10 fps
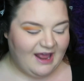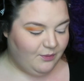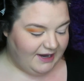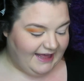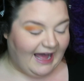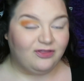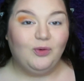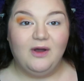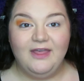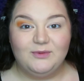and when he got the
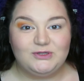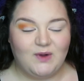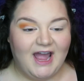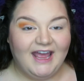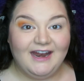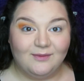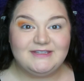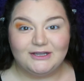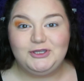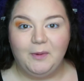one that was right and it was
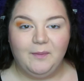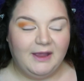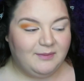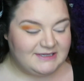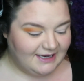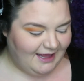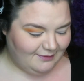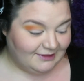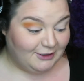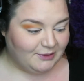like super pigmented, he
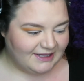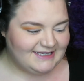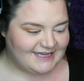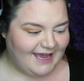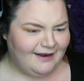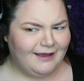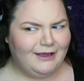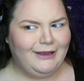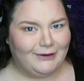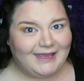literally said,
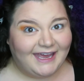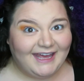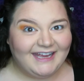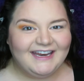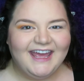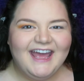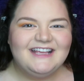"You're kidding."